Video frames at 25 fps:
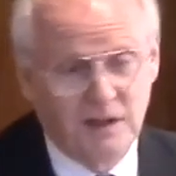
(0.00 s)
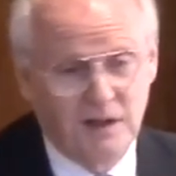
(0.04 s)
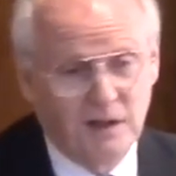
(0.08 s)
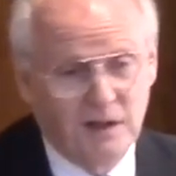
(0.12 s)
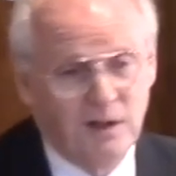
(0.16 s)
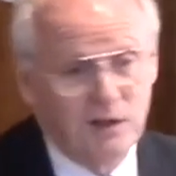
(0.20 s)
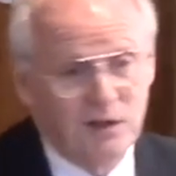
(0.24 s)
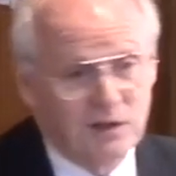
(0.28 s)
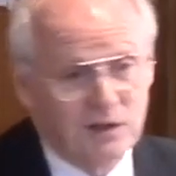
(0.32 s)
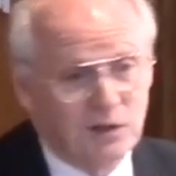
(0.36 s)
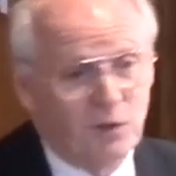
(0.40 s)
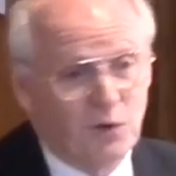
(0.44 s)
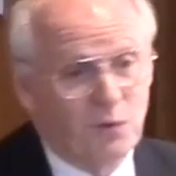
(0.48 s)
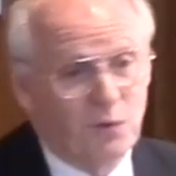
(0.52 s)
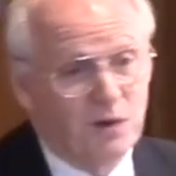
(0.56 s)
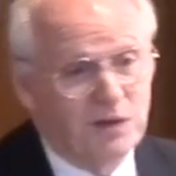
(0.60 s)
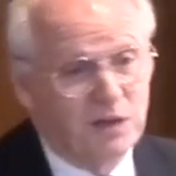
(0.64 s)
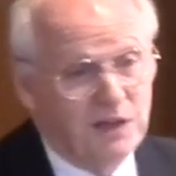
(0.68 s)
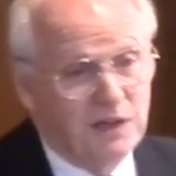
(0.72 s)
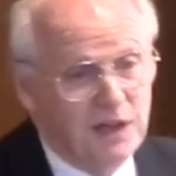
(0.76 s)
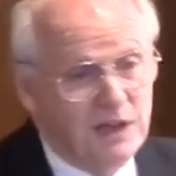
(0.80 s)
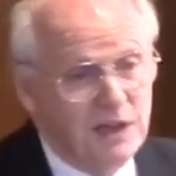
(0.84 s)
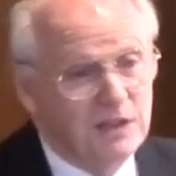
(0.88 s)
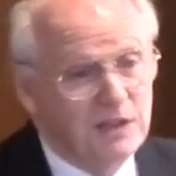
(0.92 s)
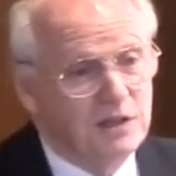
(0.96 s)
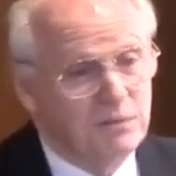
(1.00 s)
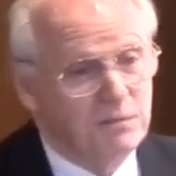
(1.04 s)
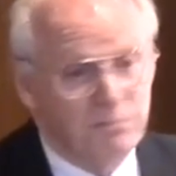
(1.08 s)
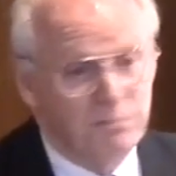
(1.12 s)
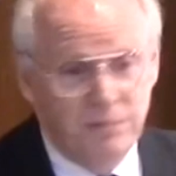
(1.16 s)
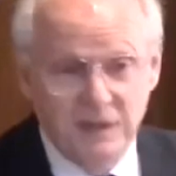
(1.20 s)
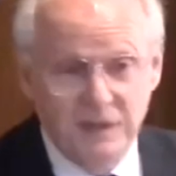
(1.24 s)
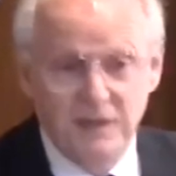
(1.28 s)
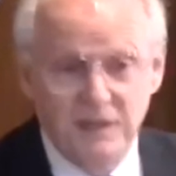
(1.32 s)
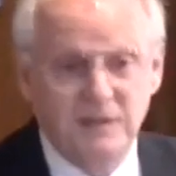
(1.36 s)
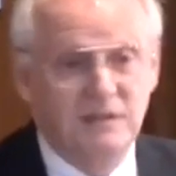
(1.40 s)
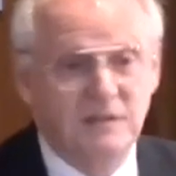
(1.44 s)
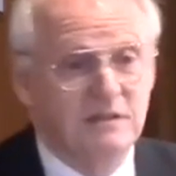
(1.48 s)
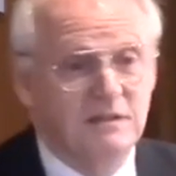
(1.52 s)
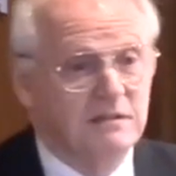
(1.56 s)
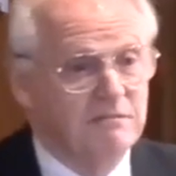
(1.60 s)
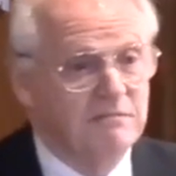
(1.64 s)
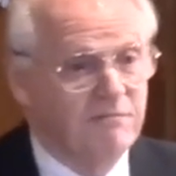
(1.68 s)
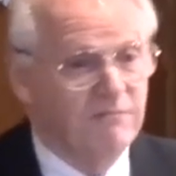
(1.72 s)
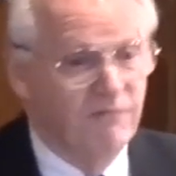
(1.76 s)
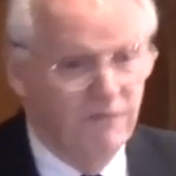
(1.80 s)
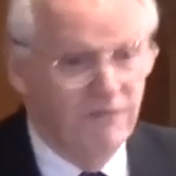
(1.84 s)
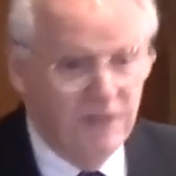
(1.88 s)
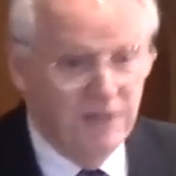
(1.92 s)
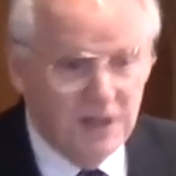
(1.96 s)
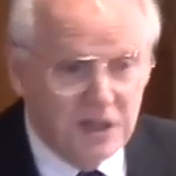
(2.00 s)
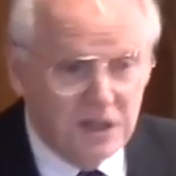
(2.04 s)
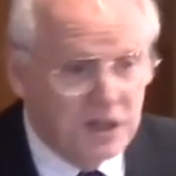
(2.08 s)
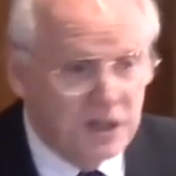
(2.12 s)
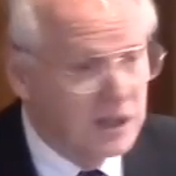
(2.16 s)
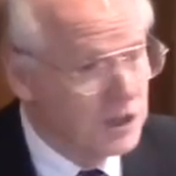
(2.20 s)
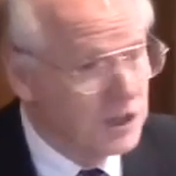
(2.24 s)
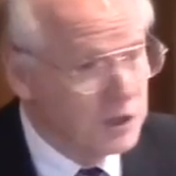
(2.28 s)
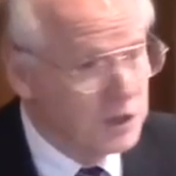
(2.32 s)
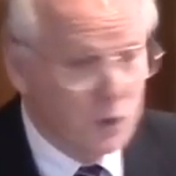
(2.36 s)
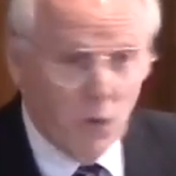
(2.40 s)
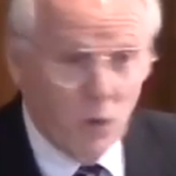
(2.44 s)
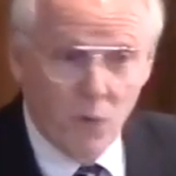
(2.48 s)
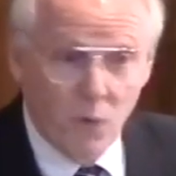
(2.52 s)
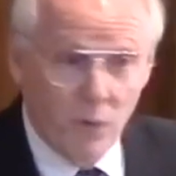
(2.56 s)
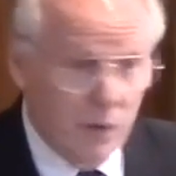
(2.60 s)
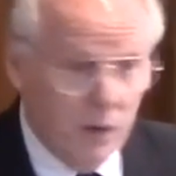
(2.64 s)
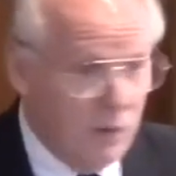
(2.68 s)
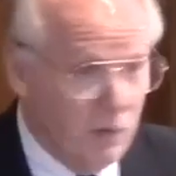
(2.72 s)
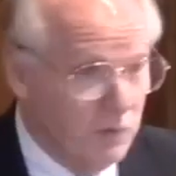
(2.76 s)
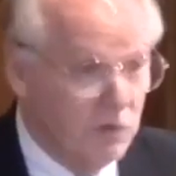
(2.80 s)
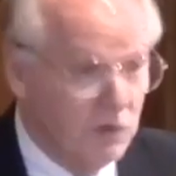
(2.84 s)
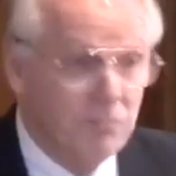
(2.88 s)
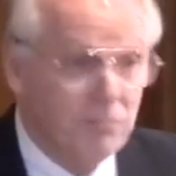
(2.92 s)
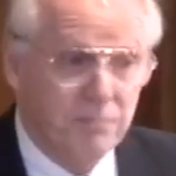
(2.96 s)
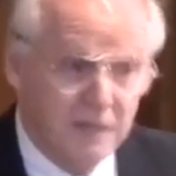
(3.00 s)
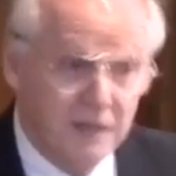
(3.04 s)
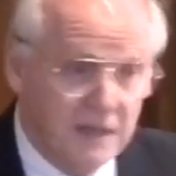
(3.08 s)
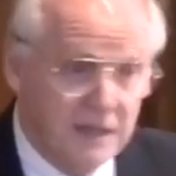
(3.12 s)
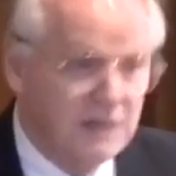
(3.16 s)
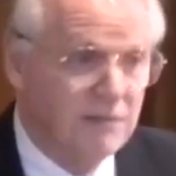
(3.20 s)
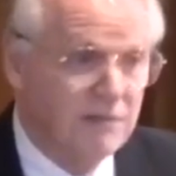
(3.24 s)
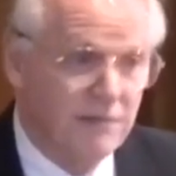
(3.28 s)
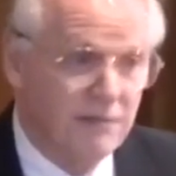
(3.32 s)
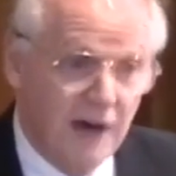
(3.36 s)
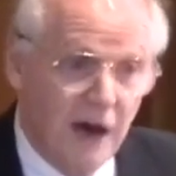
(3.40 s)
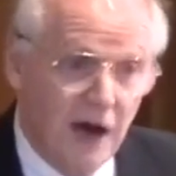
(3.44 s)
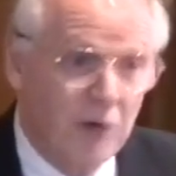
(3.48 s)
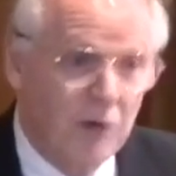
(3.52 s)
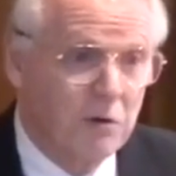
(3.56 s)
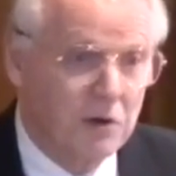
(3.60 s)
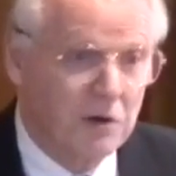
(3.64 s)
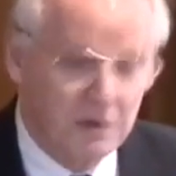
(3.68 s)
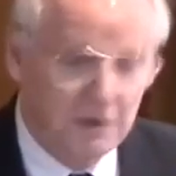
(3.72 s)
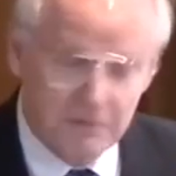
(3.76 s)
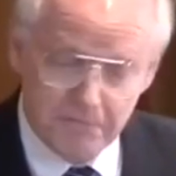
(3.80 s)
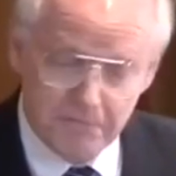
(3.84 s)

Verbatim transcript: So we need to be vigilant, or we will be devoured.